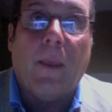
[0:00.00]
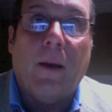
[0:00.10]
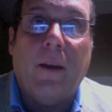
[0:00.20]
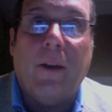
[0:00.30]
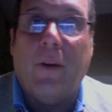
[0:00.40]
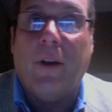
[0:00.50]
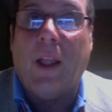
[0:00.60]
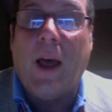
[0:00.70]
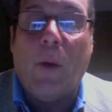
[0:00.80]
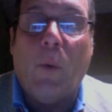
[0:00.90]
a
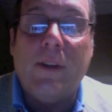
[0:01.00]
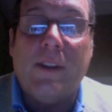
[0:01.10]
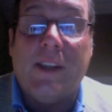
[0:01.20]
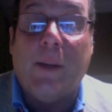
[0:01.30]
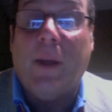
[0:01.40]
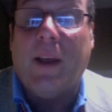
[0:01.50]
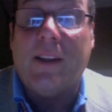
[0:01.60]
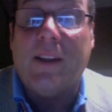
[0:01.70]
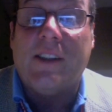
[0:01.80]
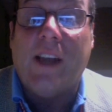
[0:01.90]
lot of ways, it seemed like
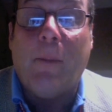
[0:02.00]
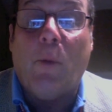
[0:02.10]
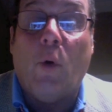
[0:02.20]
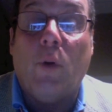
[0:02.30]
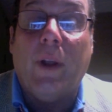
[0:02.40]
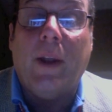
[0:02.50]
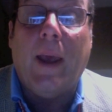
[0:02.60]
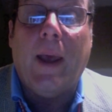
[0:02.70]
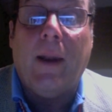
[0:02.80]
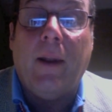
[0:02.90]
the same old
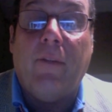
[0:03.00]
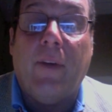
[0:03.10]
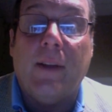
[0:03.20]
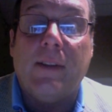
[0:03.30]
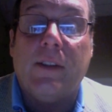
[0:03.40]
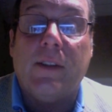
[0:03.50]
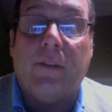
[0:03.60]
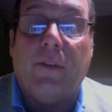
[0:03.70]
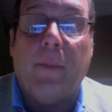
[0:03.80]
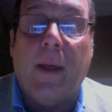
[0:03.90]
Indiana defense
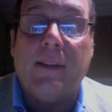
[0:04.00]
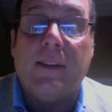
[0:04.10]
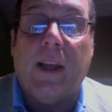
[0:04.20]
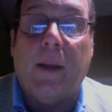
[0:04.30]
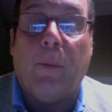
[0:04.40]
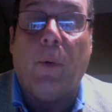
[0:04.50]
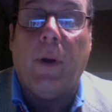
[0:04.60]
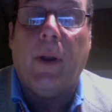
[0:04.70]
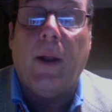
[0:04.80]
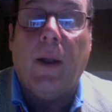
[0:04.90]
from that
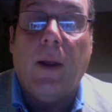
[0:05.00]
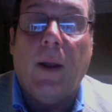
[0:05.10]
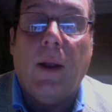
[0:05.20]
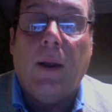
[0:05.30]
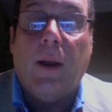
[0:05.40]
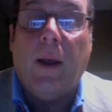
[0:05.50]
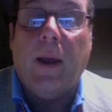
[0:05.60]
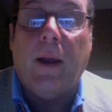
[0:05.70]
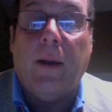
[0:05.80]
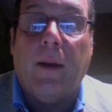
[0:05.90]
standpoint.
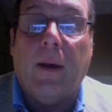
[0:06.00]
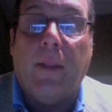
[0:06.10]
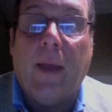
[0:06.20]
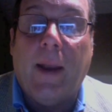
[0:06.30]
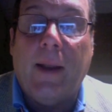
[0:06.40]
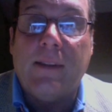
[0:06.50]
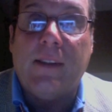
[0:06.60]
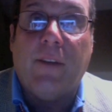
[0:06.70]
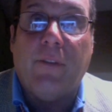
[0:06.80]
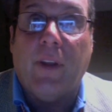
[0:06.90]
And that is
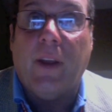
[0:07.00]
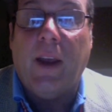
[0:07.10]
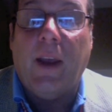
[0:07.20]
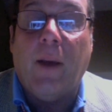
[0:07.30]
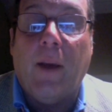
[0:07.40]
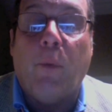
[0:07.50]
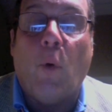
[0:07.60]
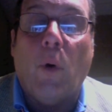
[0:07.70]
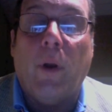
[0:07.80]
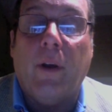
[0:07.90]
definitely a
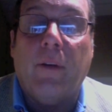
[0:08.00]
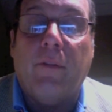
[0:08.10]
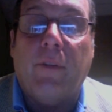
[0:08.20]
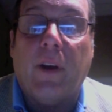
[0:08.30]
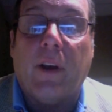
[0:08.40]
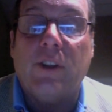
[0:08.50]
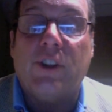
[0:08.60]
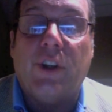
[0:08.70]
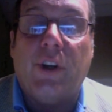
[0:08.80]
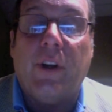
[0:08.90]
point of
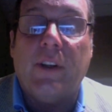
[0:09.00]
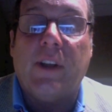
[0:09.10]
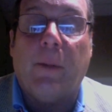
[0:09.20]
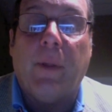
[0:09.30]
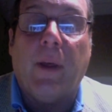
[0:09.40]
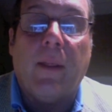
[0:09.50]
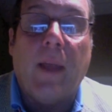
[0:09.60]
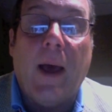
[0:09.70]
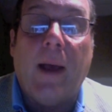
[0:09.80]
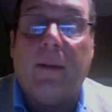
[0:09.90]
concern and something
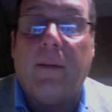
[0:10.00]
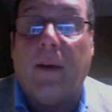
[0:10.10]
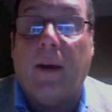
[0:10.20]
that